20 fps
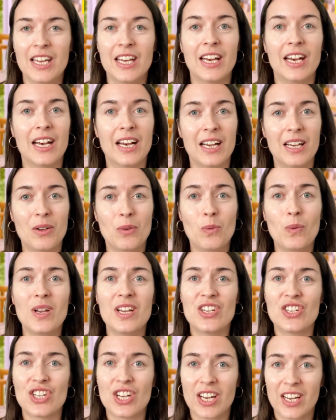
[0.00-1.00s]
I
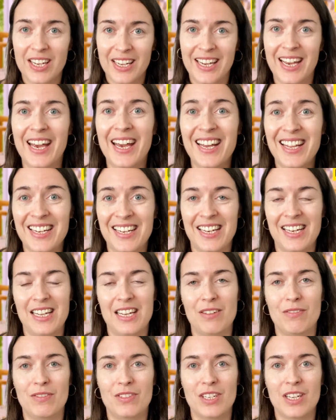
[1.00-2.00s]
wish I had
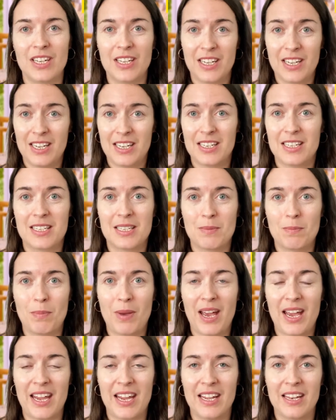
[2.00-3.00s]
lived in
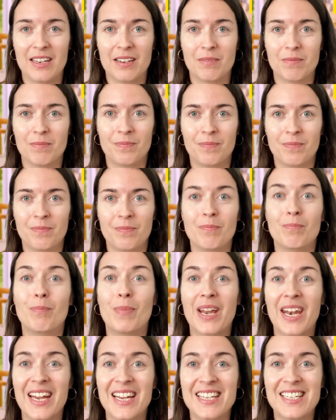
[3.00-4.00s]
Spain, but
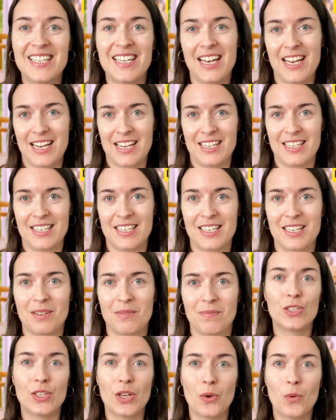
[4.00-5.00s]
I didn't.
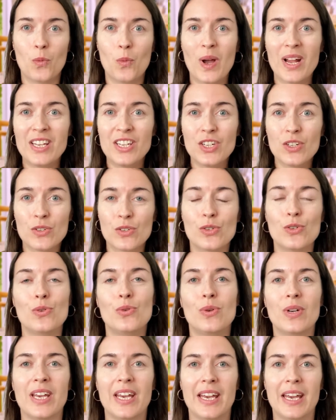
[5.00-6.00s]
So when you're
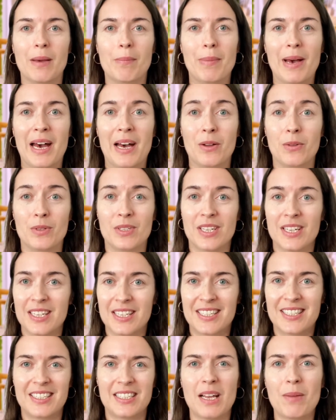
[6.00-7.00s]
talking about
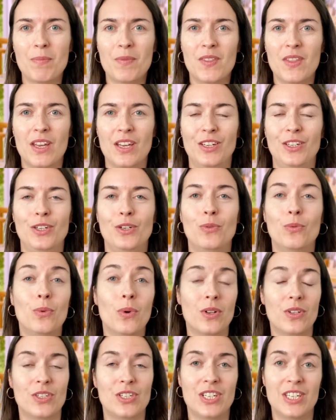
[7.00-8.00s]
something you
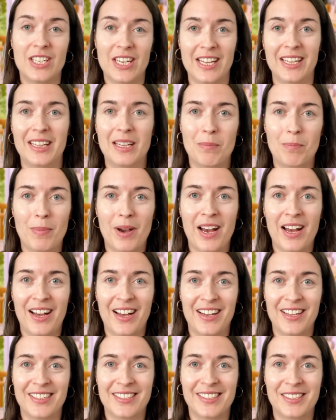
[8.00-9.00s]
wanted in the
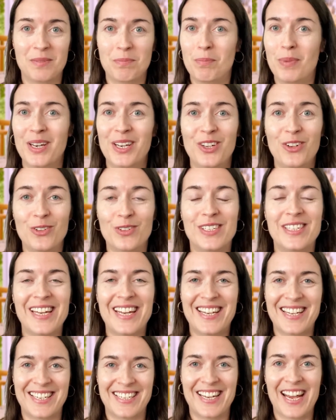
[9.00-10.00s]
past, but you
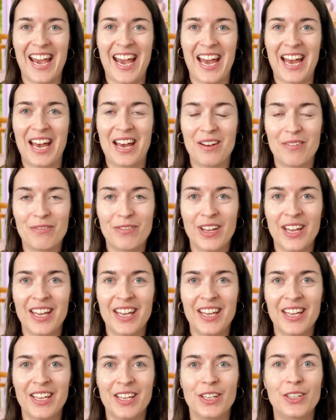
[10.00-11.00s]
didn't have,
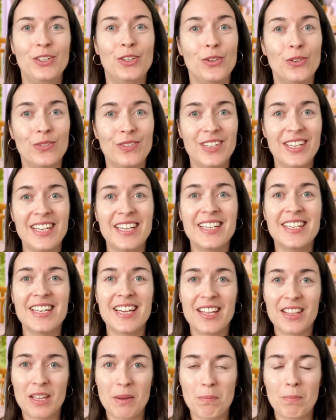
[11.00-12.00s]
you need
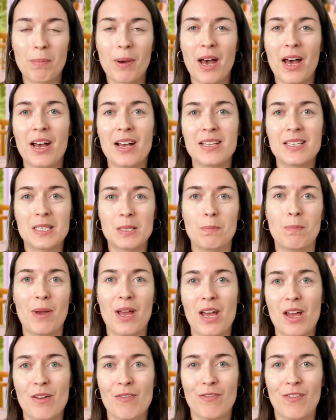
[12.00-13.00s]
the past
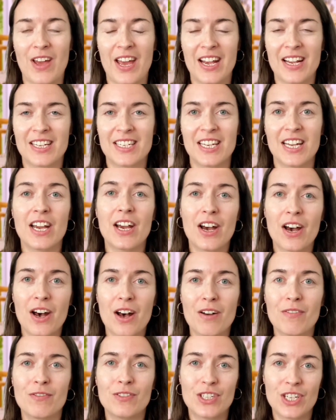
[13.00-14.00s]
perfect
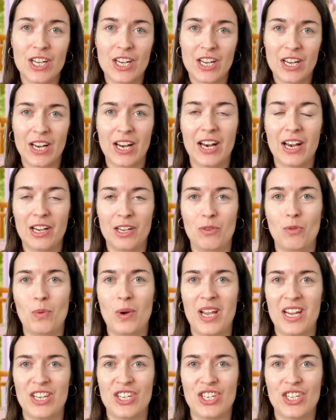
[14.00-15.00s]
after I
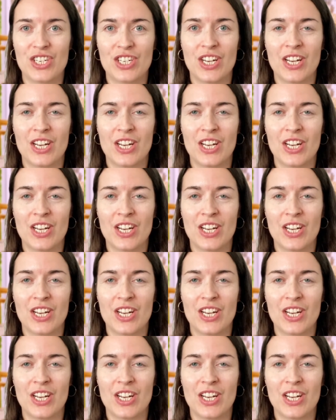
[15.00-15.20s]
wish.